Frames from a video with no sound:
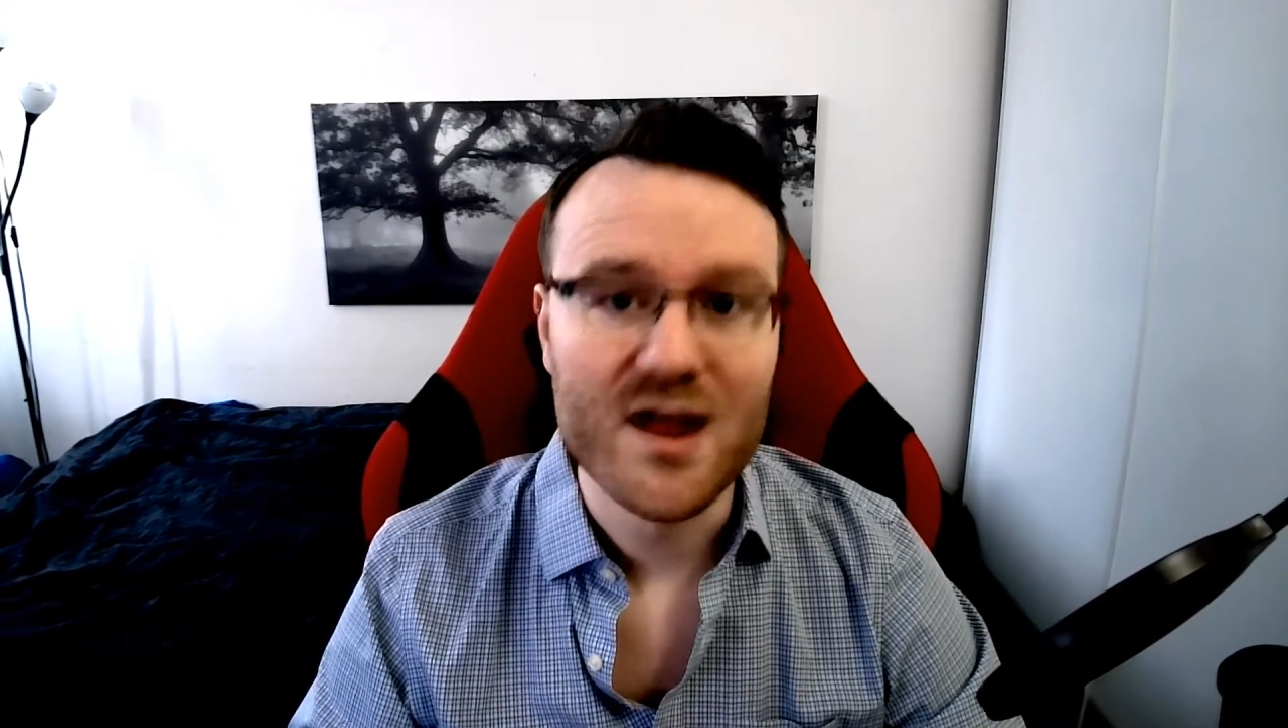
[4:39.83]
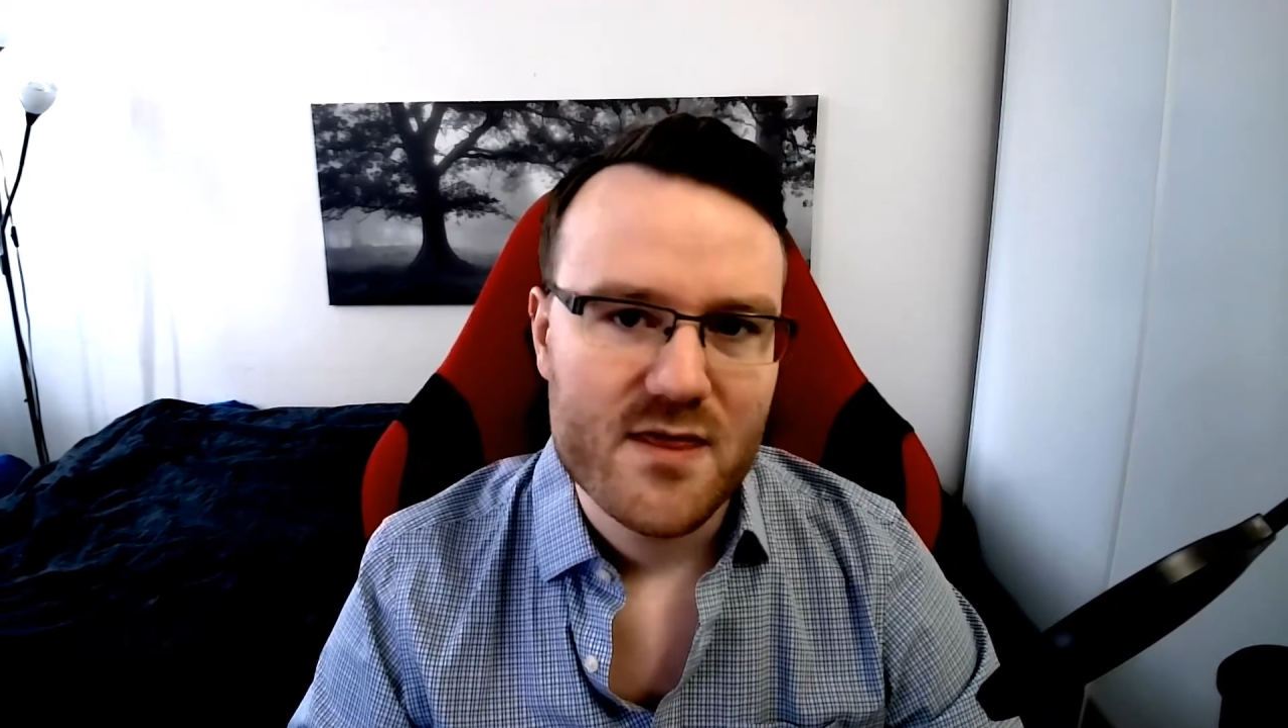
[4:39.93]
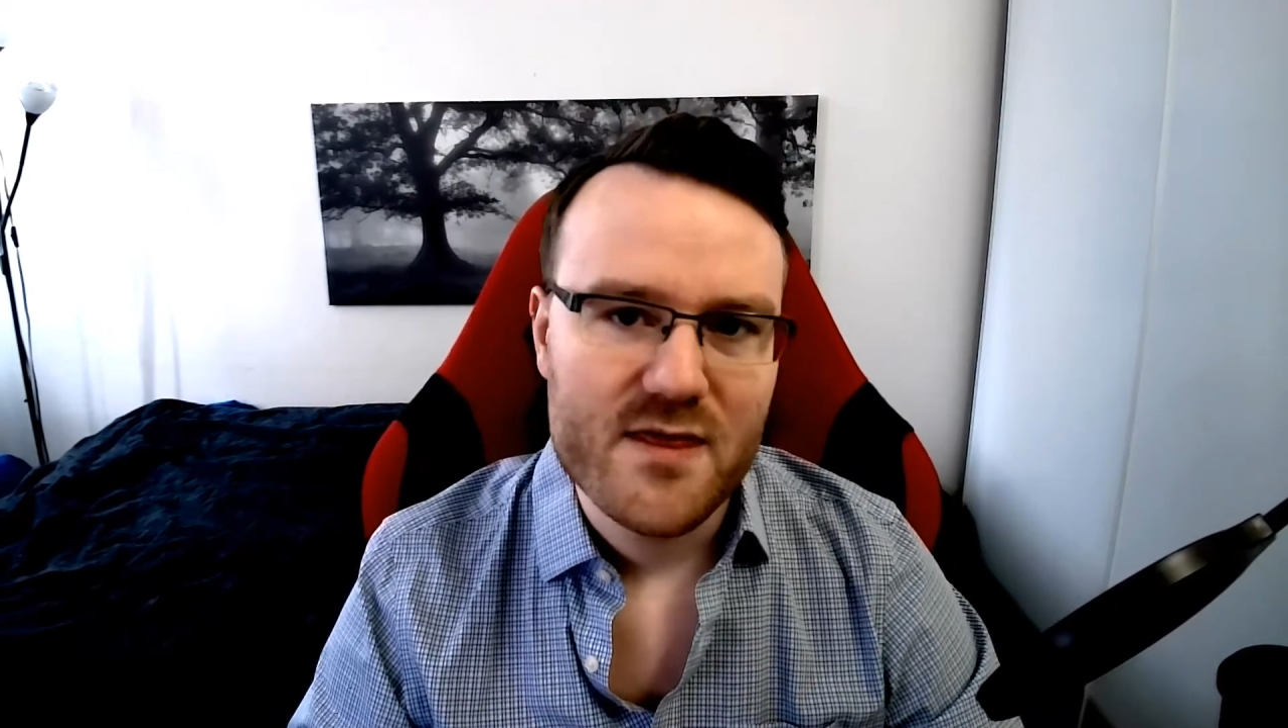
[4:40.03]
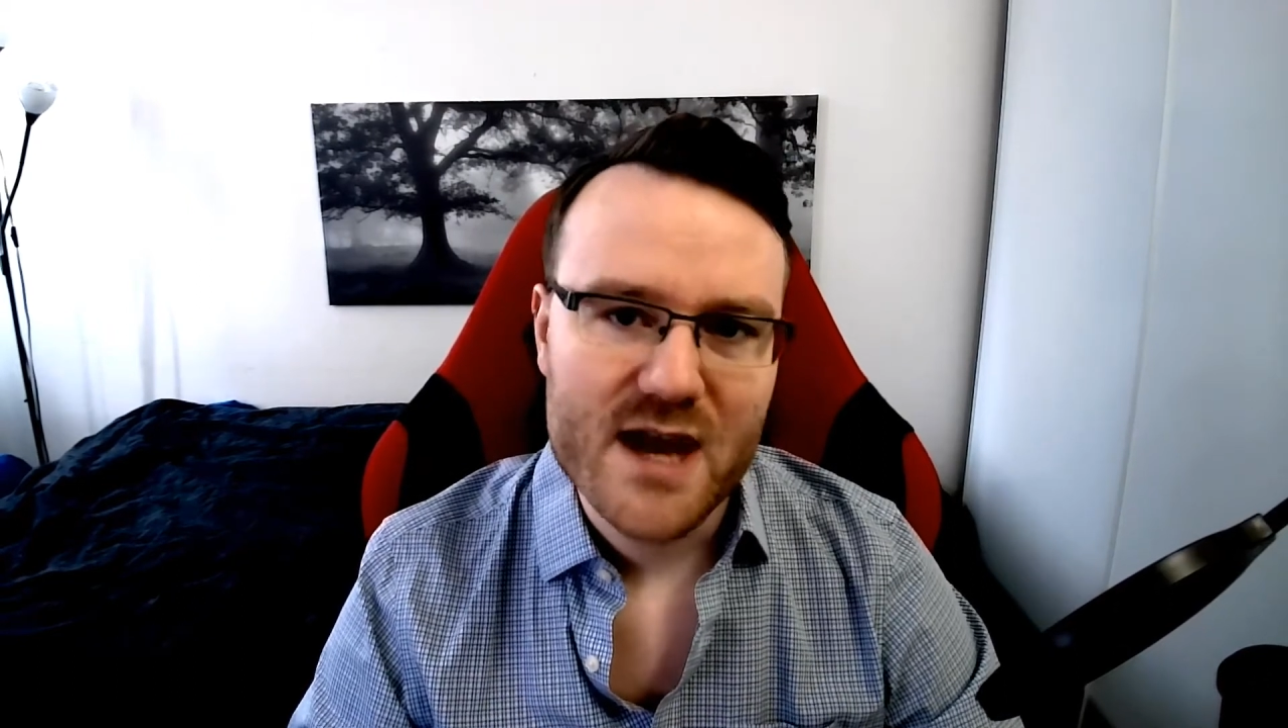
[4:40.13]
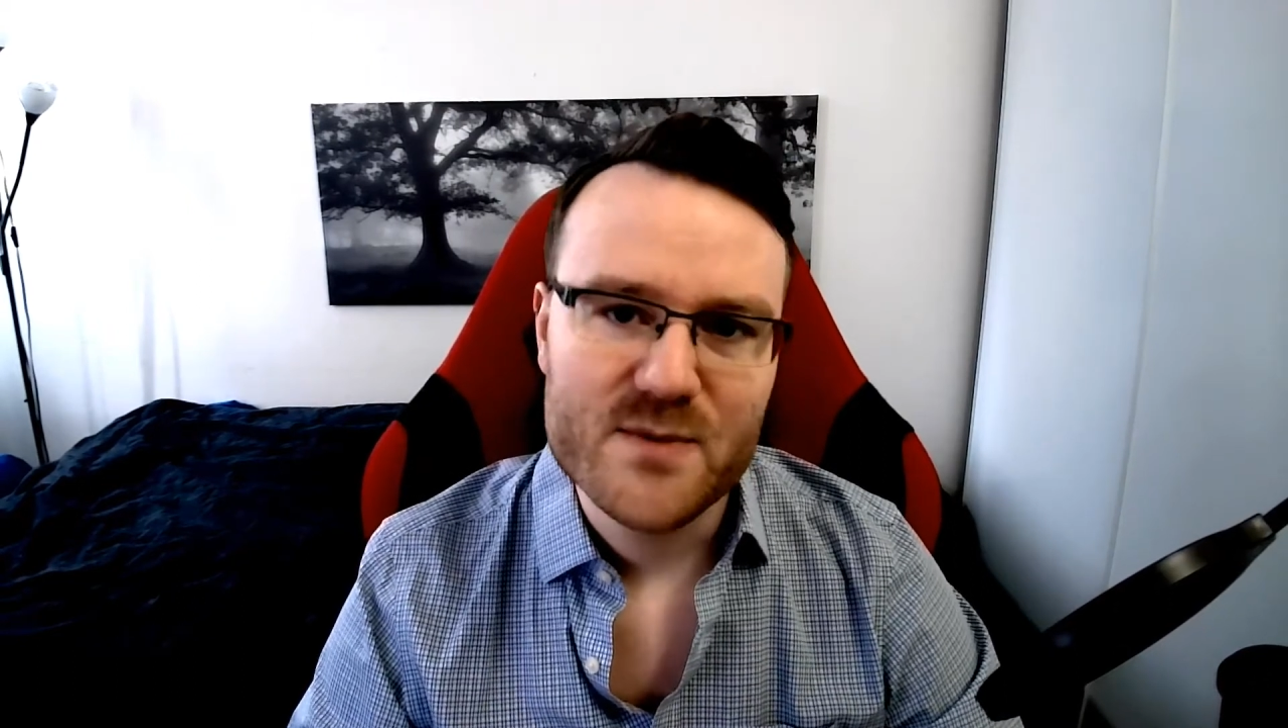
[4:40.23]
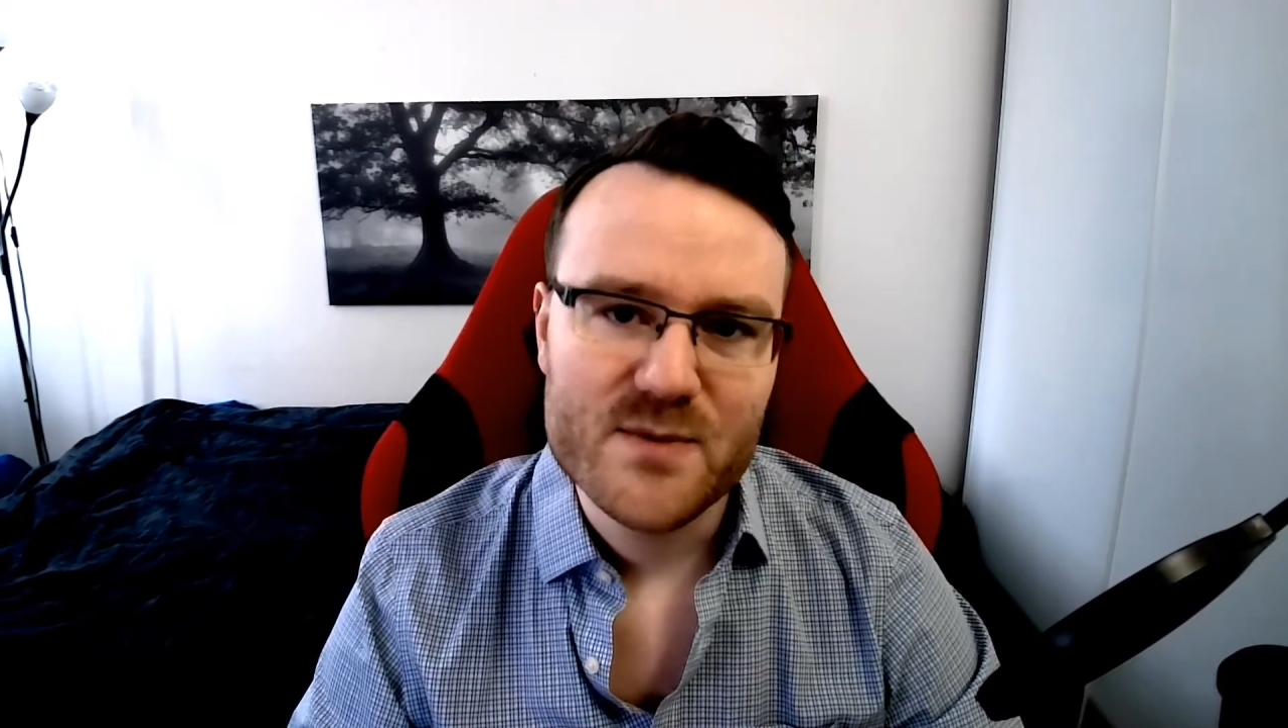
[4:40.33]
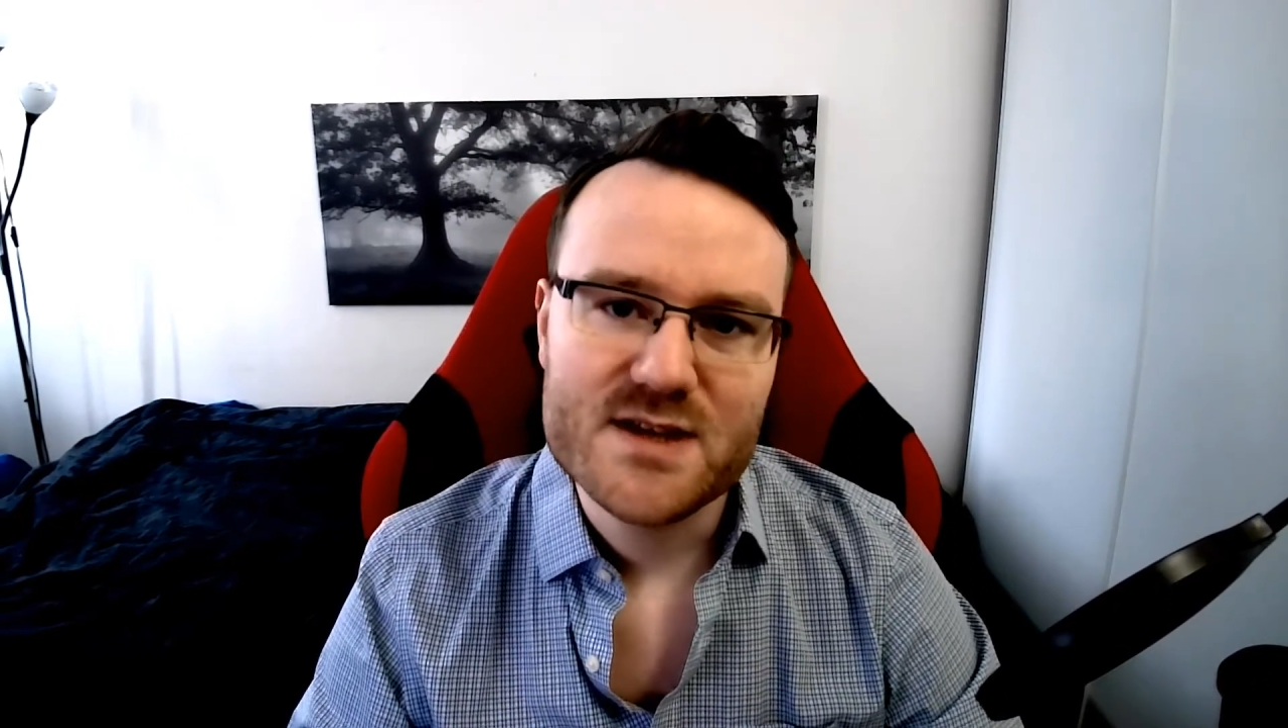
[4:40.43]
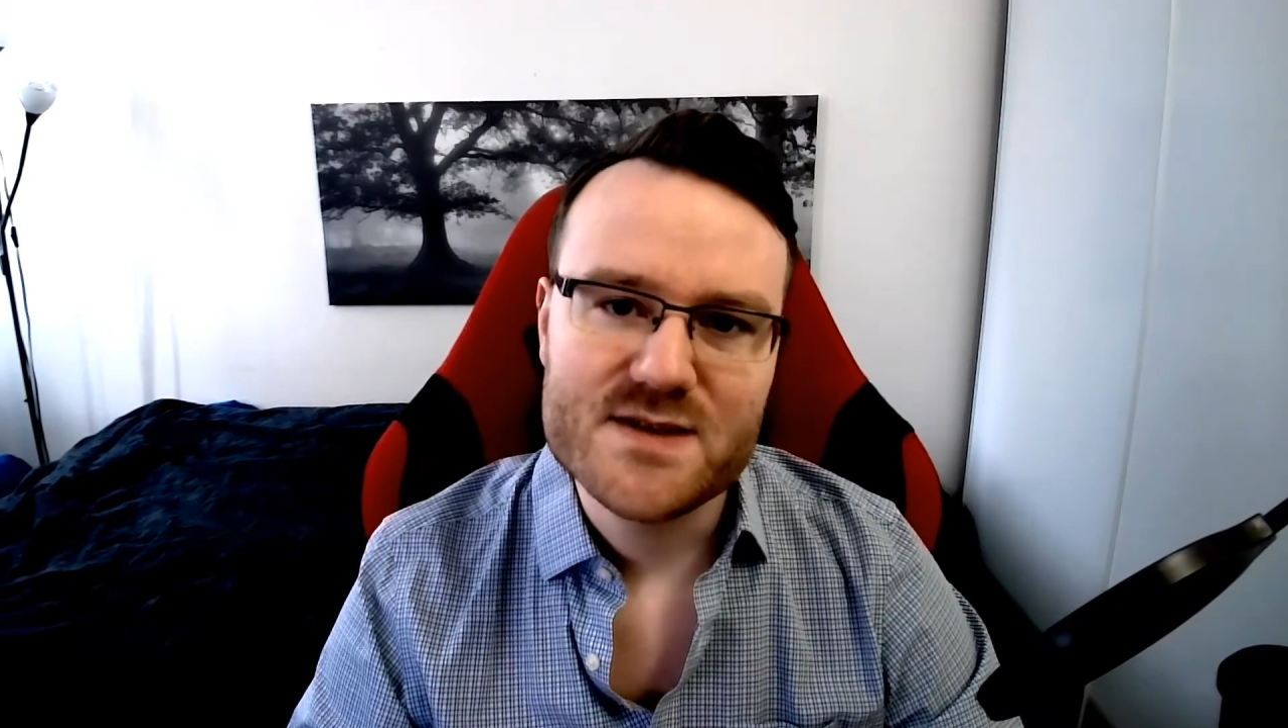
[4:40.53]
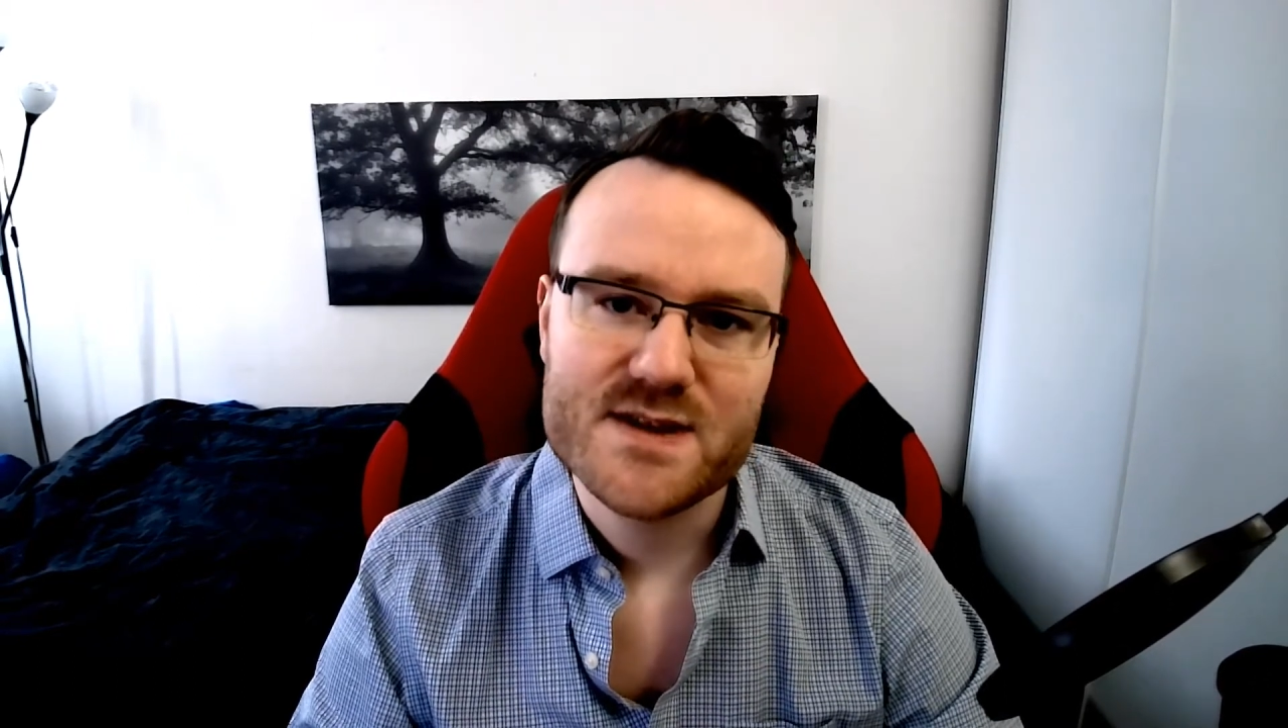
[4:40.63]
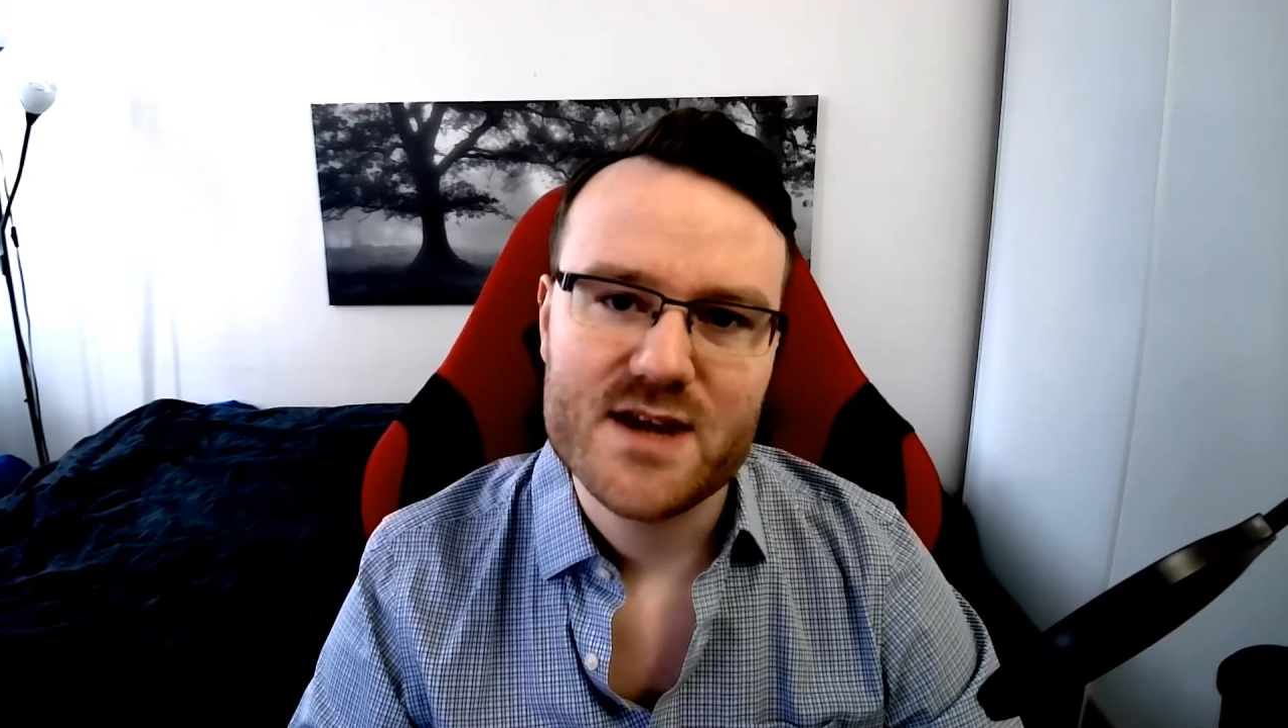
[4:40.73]
That being
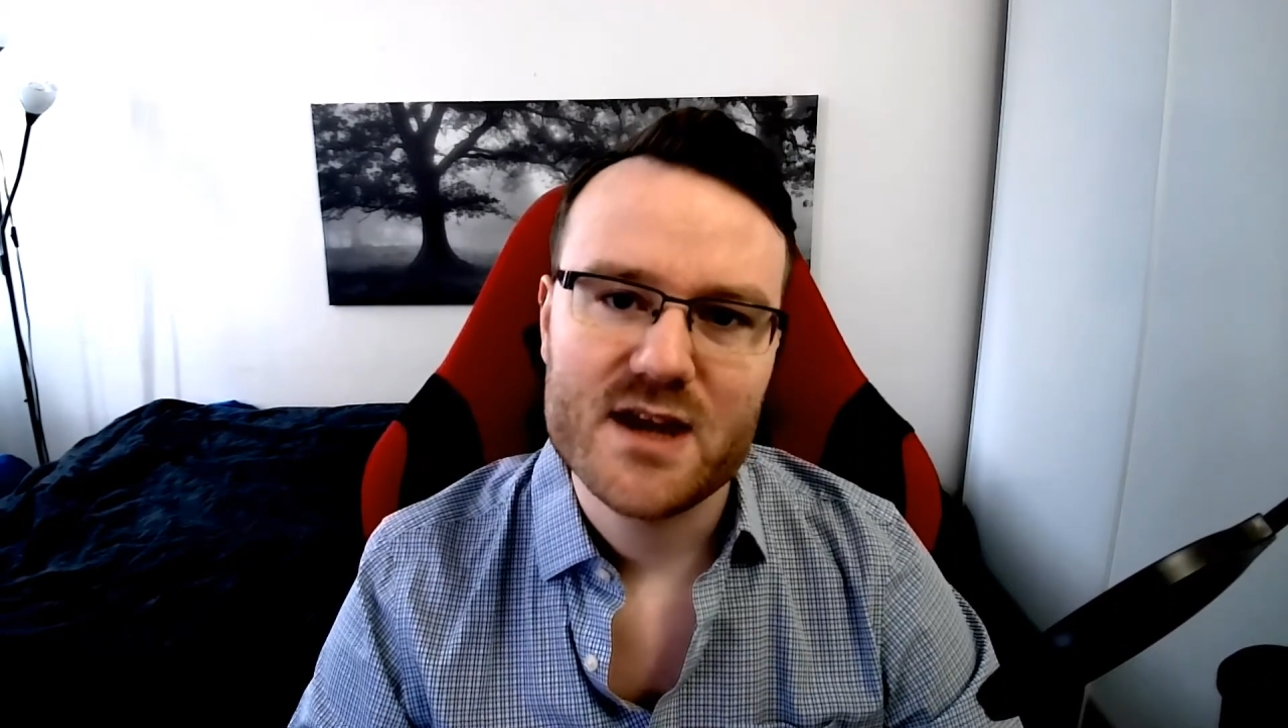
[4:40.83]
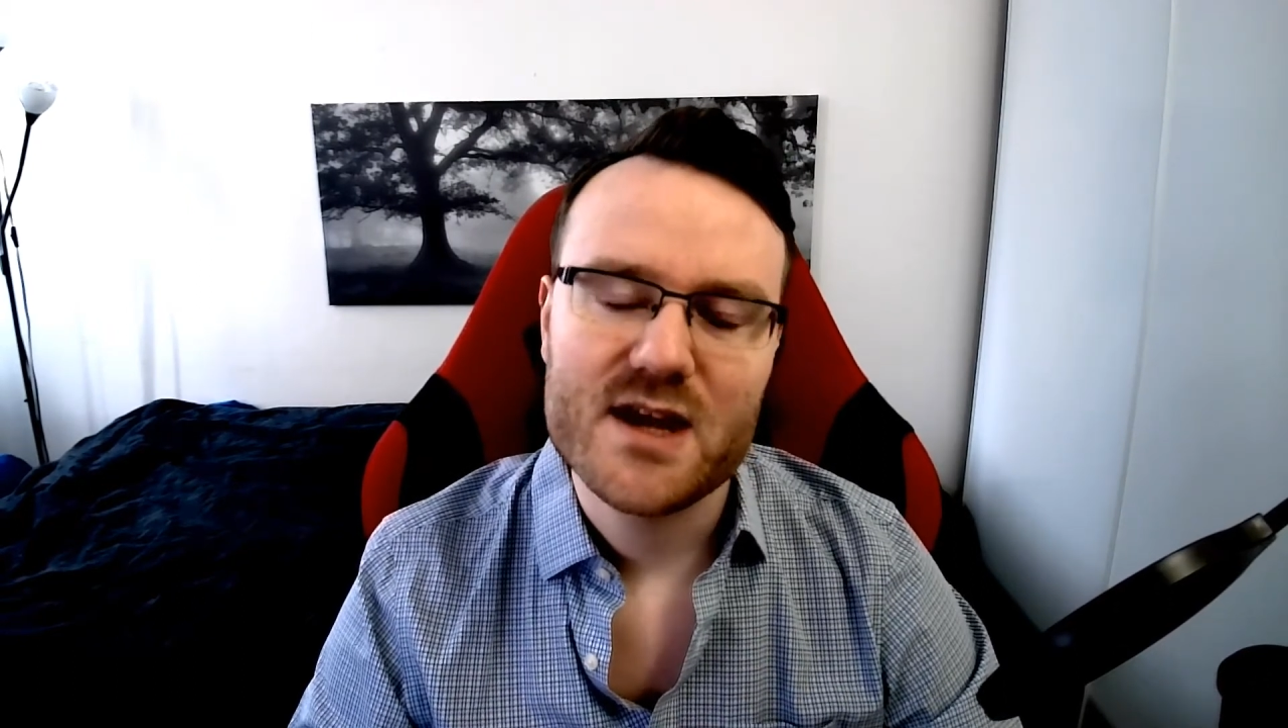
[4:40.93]
said,